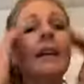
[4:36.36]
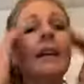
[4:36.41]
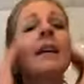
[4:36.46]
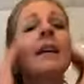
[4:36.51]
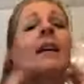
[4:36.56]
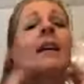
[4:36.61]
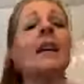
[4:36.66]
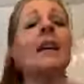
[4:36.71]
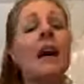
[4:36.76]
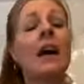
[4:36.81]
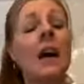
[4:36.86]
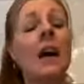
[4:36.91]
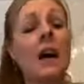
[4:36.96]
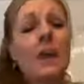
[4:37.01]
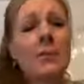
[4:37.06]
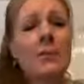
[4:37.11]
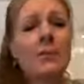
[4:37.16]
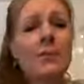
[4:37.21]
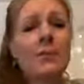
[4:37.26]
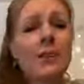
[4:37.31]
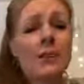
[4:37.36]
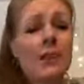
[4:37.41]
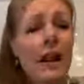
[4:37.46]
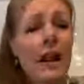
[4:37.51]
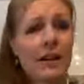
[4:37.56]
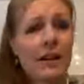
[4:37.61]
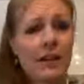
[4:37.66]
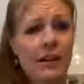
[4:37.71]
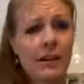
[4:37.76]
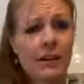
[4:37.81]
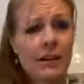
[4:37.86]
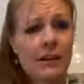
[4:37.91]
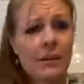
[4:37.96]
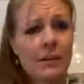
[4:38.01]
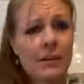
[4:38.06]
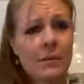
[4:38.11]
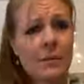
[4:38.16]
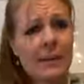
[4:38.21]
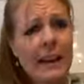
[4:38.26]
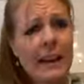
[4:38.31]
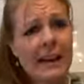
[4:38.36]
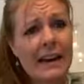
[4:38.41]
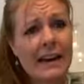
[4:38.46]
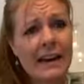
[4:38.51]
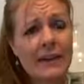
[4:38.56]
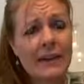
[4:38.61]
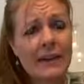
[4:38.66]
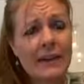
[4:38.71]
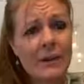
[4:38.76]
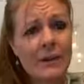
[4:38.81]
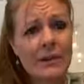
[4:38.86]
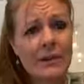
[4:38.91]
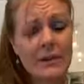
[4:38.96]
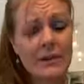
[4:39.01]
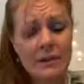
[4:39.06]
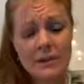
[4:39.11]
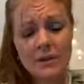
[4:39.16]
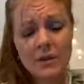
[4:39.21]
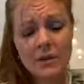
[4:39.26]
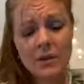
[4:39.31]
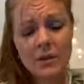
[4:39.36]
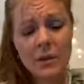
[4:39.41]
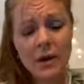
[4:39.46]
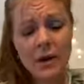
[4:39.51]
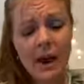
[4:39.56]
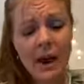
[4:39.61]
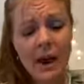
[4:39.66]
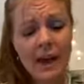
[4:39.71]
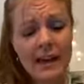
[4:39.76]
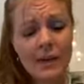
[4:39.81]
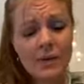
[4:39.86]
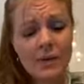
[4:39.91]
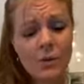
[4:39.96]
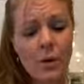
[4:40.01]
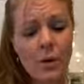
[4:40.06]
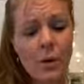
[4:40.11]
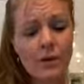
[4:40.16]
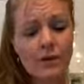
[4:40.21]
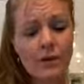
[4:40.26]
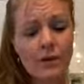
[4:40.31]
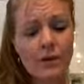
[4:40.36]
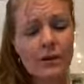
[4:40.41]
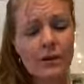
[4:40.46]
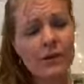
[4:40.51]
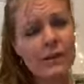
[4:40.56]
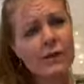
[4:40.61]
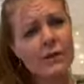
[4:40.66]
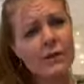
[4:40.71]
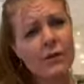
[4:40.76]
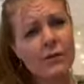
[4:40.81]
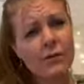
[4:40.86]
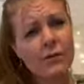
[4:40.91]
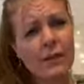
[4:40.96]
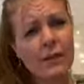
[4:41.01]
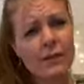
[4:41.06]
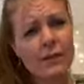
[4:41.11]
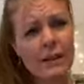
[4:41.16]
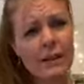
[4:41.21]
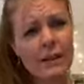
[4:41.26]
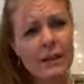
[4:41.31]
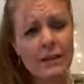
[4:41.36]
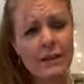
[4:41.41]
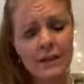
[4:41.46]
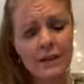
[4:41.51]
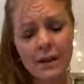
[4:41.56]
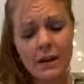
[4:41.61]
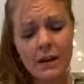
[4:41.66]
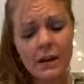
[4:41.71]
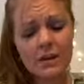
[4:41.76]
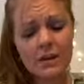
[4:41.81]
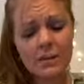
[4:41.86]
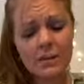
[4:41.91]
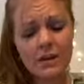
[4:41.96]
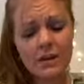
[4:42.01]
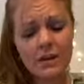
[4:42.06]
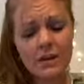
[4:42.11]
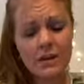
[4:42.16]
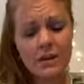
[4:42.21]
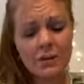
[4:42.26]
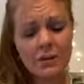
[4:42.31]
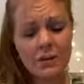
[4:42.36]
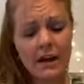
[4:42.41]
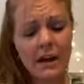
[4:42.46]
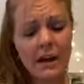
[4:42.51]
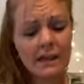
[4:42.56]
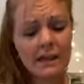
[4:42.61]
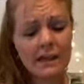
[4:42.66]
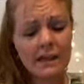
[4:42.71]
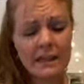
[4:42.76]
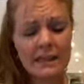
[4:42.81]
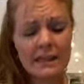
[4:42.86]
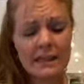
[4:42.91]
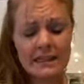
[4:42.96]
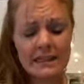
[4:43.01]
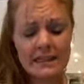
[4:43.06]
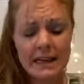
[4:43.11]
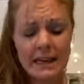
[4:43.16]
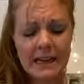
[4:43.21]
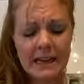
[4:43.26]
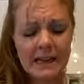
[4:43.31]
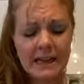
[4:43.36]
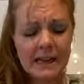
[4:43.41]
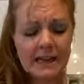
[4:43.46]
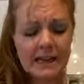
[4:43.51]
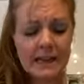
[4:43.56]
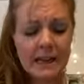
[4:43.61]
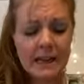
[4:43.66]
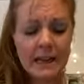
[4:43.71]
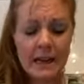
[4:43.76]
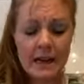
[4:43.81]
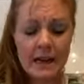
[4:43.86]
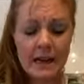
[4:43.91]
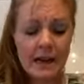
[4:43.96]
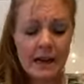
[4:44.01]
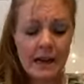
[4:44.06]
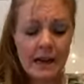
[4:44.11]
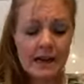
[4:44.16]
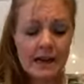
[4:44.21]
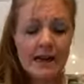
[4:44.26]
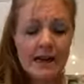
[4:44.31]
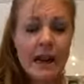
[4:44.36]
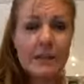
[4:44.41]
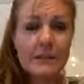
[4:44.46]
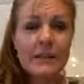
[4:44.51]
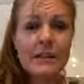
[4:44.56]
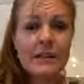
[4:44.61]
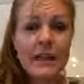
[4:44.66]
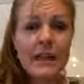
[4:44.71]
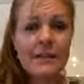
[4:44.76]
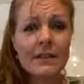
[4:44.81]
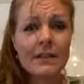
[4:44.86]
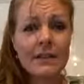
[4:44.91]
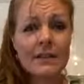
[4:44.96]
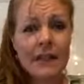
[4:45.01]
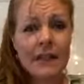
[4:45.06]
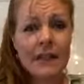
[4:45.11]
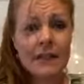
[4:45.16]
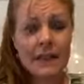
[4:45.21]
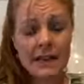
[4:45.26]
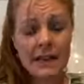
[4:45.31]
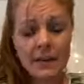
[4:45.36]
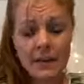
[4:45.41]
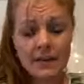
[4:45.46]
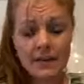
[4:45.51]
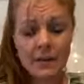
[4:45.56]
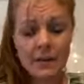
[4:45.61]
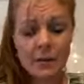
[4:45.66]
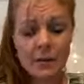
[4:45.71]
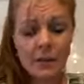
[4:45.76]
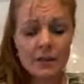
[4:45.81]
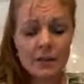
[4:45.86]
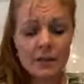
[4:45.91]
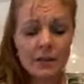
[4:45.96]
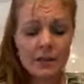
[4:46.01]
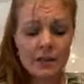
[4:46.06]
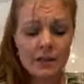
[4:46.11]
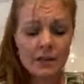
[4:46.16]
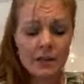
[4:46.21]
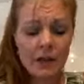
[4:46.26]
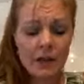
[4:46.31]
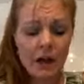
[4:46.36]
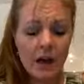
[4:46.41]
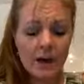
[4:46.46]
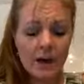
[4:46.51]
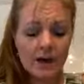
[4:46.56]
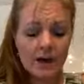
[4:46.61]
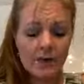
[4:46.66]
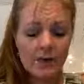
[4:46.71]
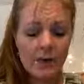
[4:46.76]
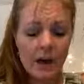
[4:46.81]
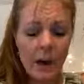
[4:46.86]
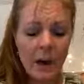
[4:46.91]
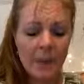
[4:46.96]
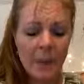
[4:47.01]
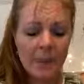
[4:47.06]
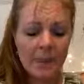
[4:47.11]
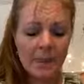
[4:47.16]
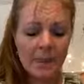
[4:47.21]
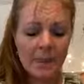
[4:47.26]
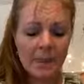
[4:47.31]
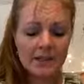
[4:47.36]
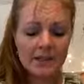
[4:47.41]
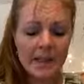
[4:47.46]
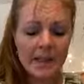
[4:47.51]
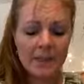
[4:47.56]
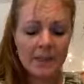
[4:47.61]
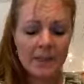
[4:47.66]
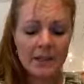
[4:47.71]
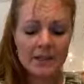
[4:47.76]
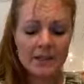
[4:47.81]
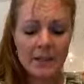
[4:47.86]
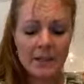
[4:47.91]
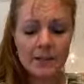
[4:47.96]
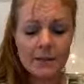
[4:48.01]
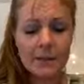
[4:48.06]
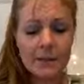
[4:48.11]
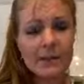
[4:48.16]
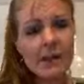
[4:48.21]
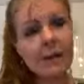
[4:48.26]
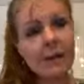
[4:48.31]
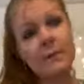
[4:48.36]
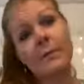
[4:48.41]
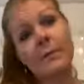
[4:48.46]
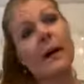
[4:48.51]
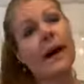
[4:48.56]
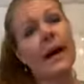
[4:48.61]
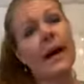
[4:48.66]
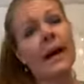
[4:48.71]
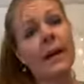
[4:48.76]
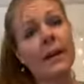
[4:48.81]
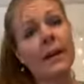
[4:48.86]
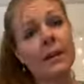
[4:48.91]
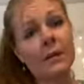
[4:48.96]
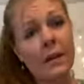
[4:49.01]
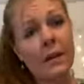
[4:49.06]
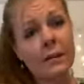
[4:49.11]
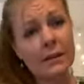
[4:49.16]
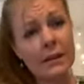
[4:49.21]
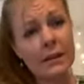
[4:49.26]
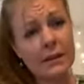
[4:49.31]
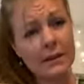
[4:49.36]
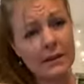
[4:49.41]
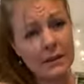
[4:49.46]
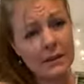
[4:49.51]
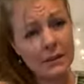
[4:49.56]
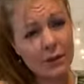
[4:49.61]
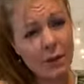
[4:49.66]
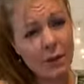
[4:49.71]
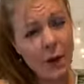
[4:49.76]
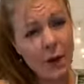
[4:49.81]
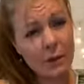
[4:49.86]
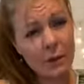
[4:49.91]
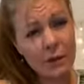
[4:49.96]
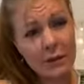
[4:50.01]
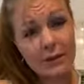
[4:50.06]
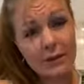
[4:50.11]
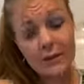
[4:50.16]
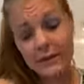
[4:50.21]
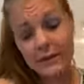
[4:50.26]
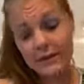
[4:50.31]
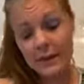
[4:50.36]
the Lyran planet that was in the super high 12th, 13th, and 14th dimensional realities, and that was devastating. And so there's just a lot of damage that's been done by reptilians and draconians.